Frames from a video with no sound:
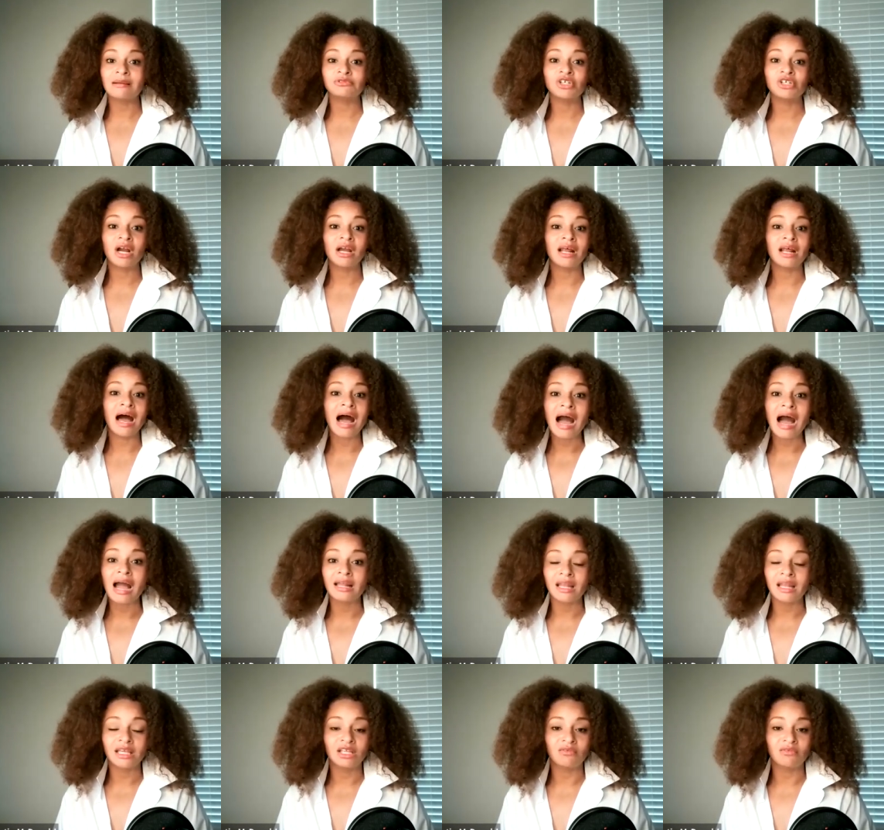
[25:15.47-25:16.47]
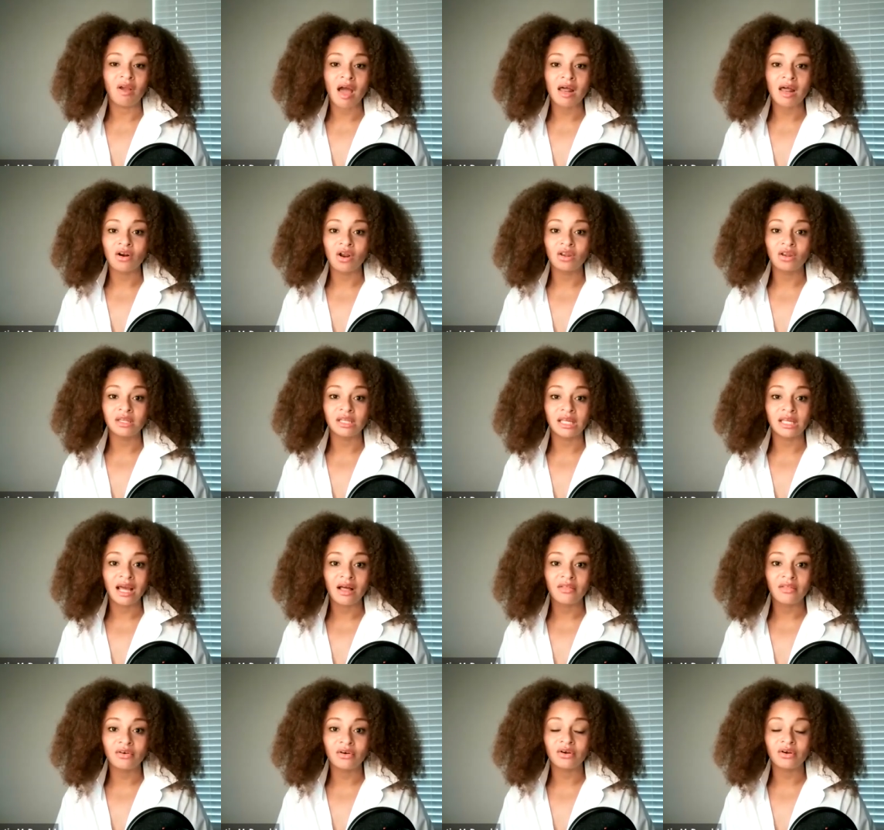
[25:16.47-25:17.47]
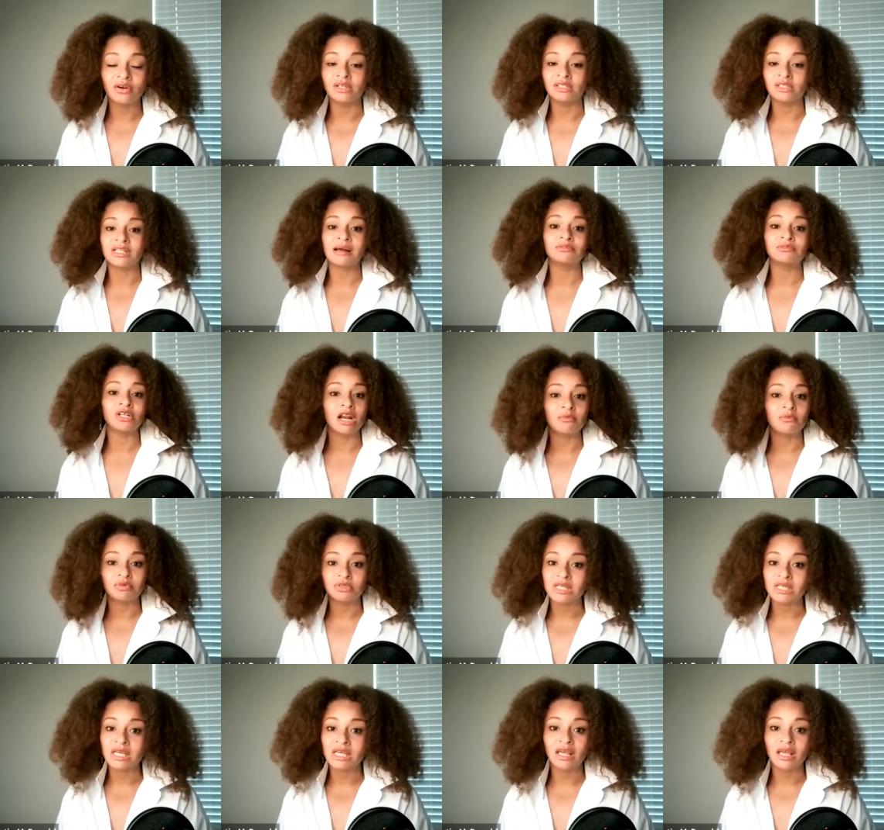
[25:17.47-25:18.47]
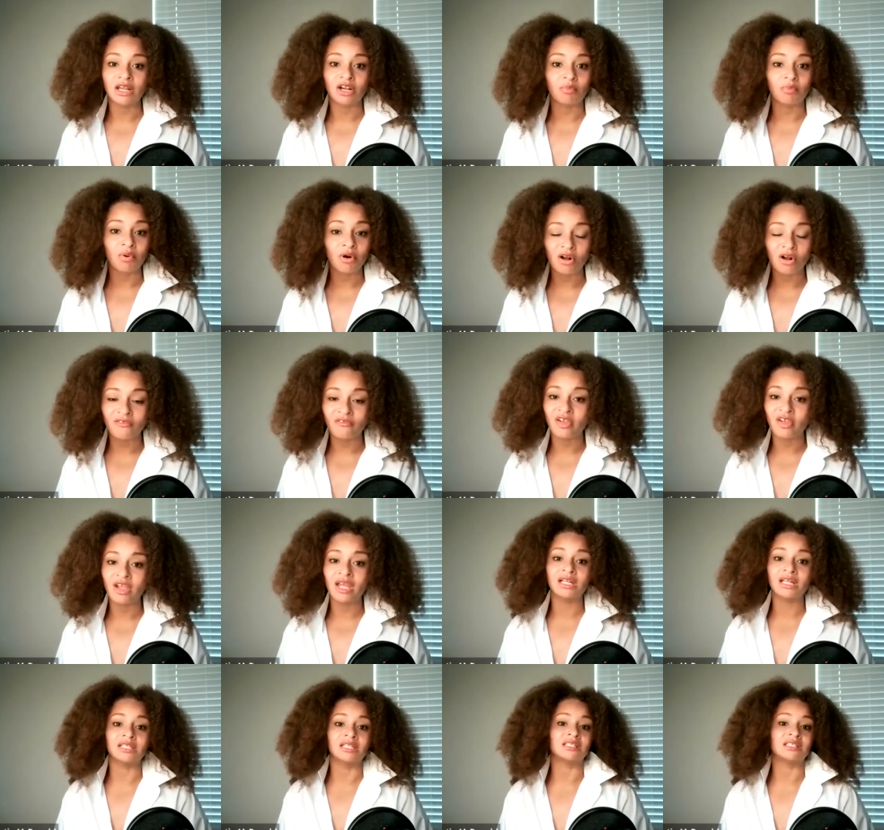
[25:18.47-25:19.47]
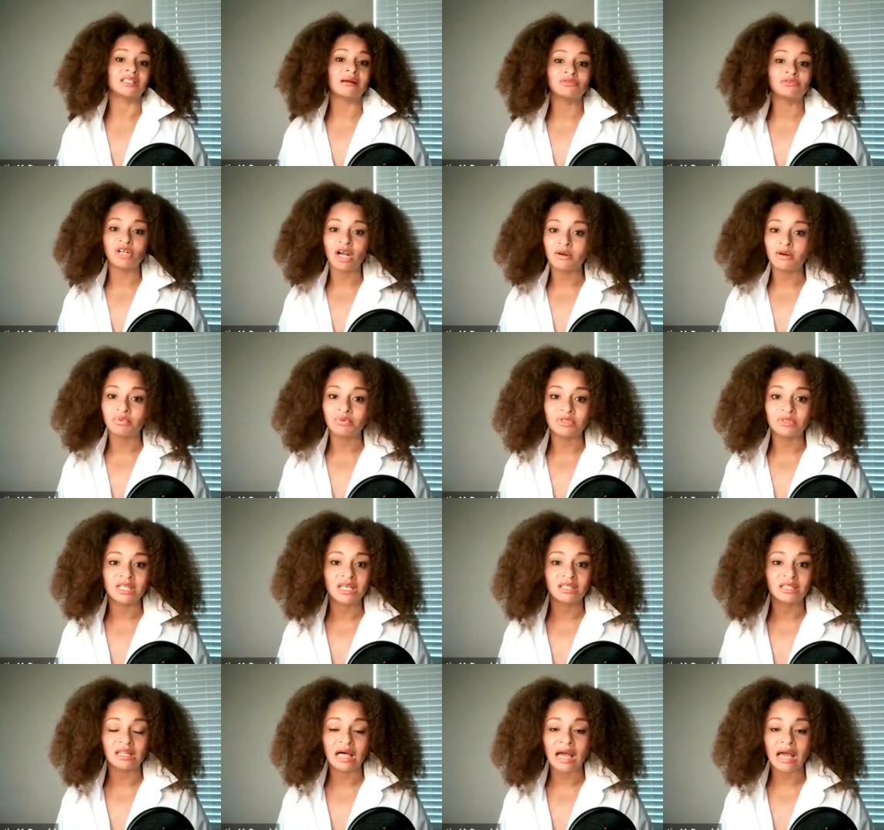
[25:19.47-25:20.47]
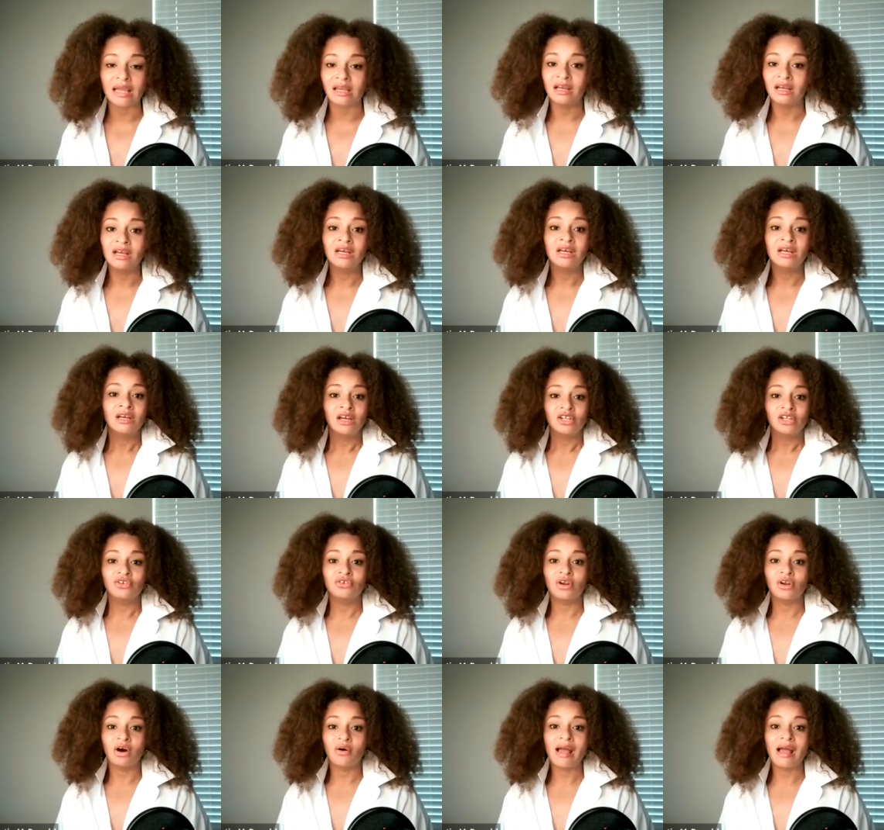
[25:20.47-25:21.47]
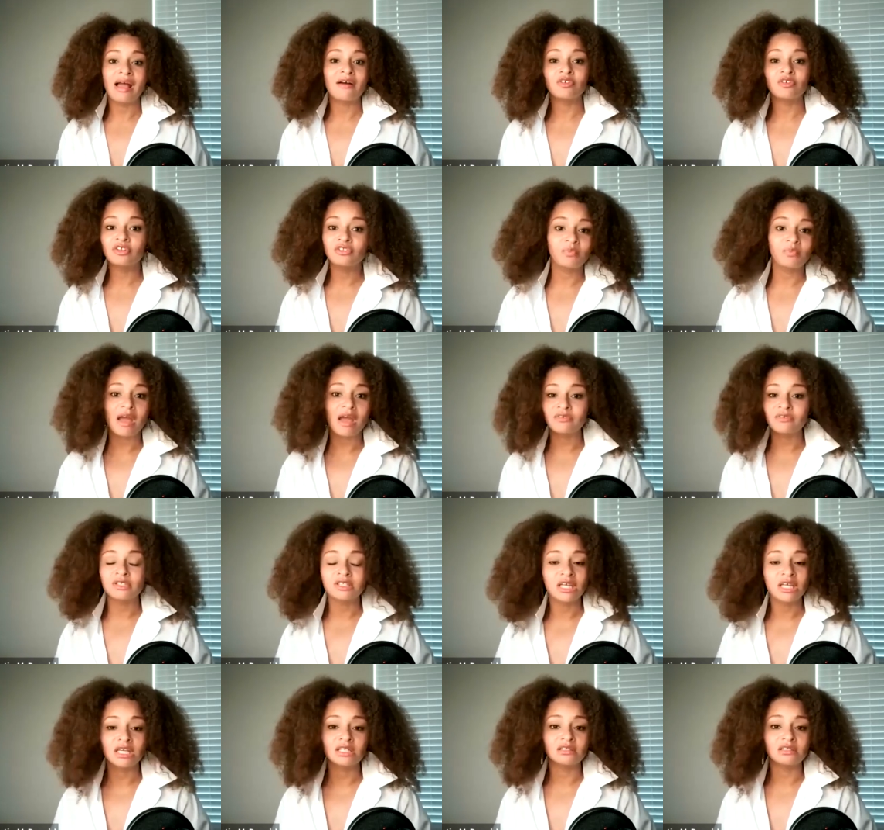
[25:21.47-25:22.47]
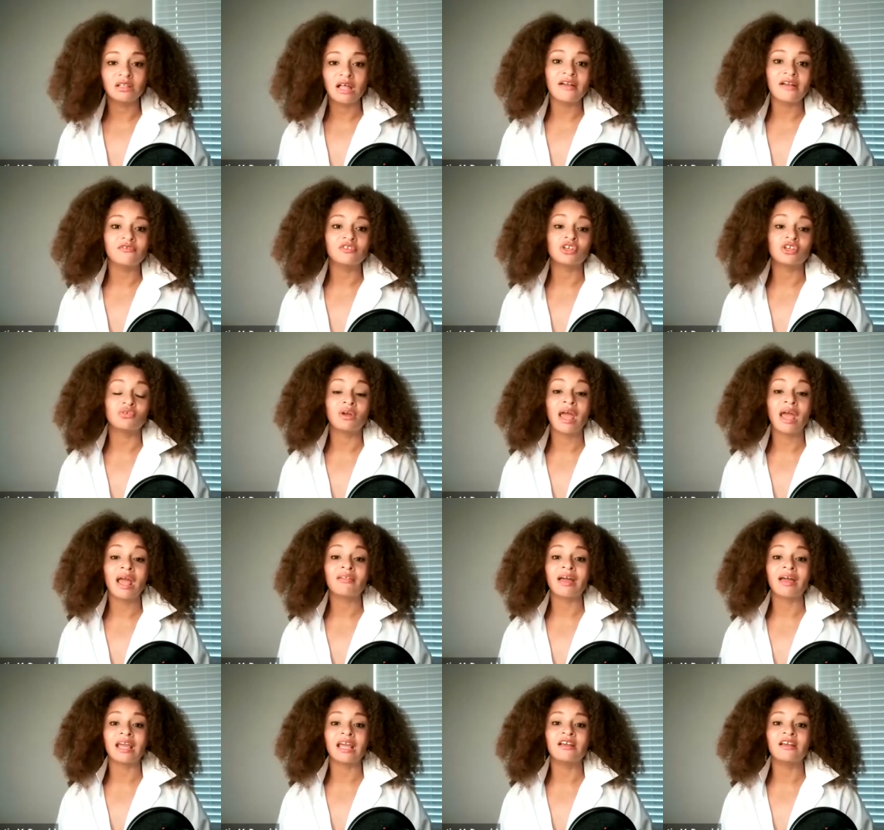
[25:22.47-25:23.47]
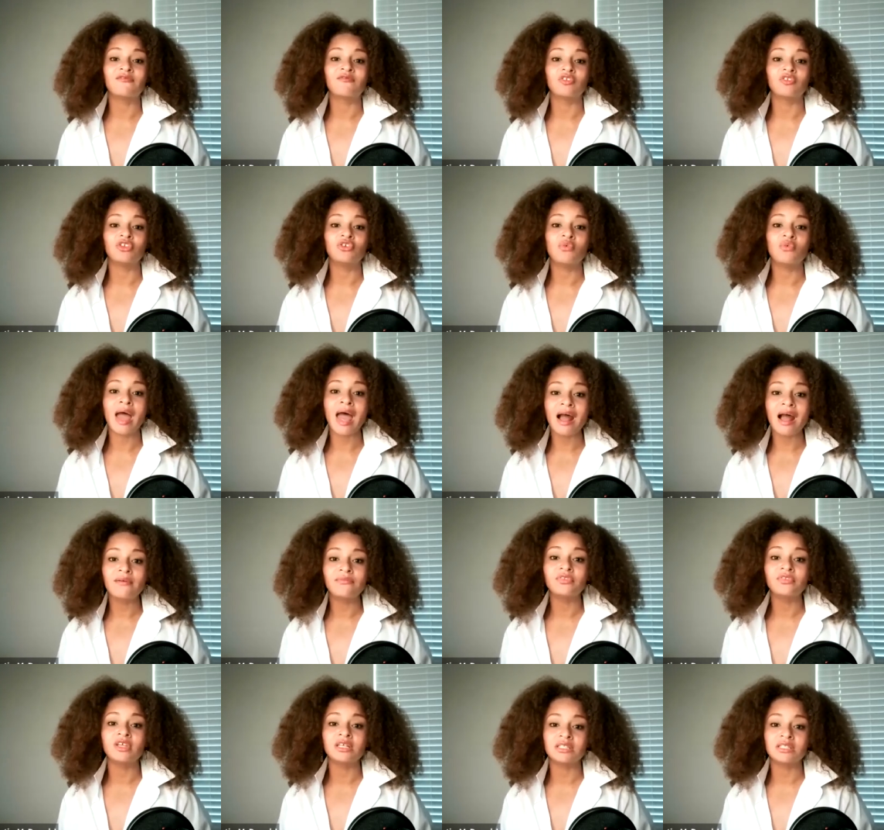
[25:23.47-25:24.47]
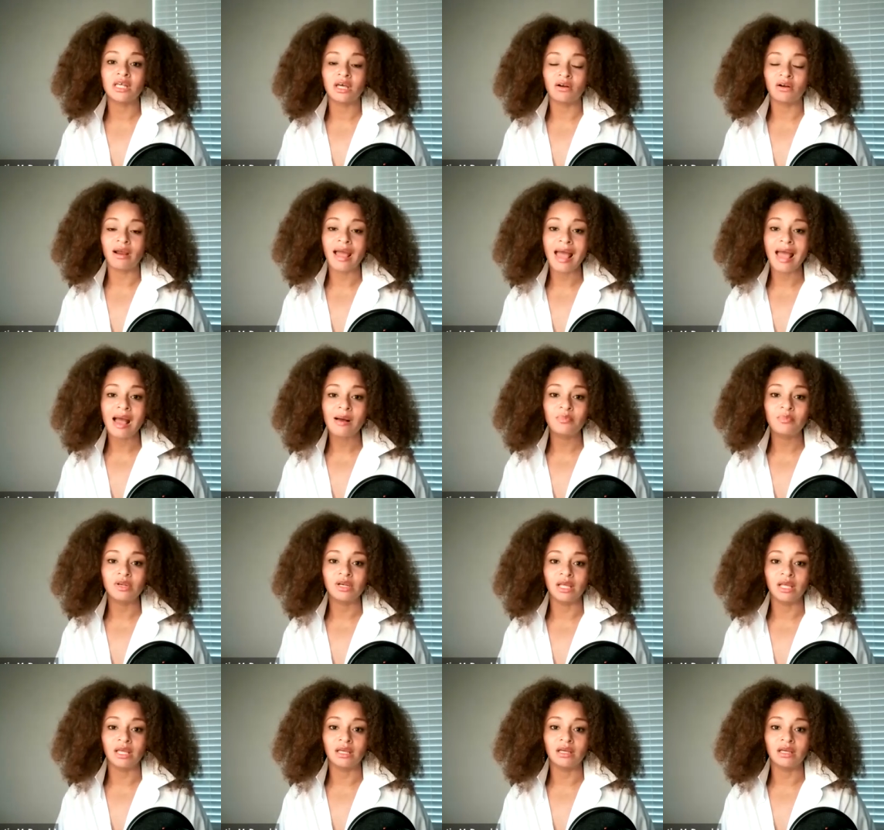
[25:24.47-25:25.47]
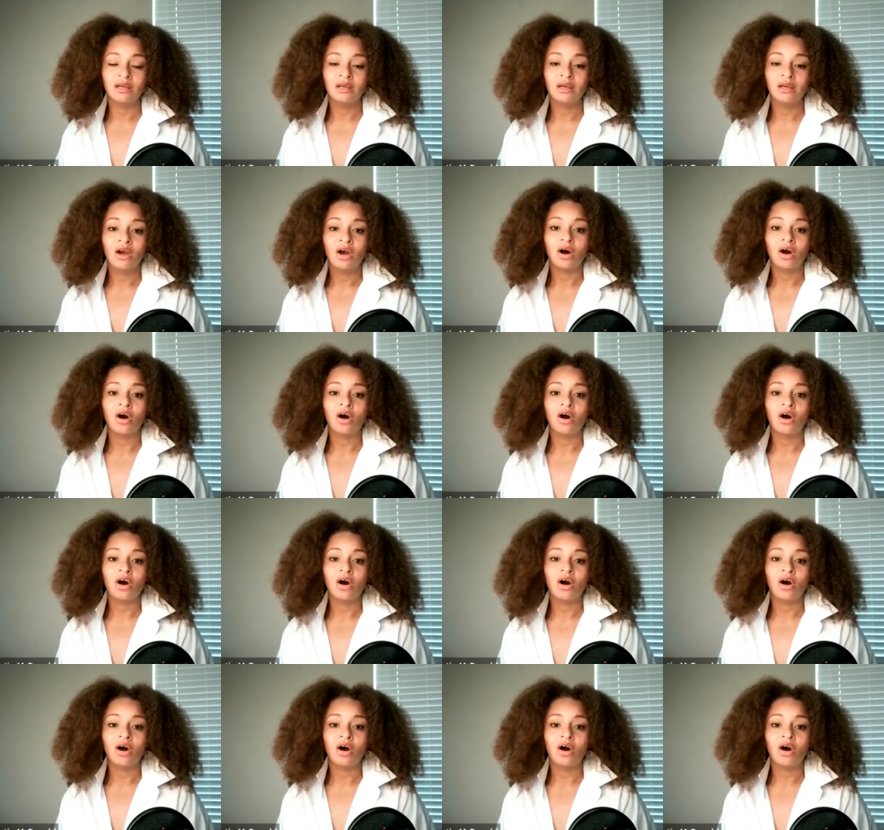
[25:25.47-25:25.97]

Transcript: stop trying to hide like you got it mm-hmm. all together and stop trying to pretend that you're perfect and stop trying to pretend like you know every everything in your life is okay like if you have things that are happening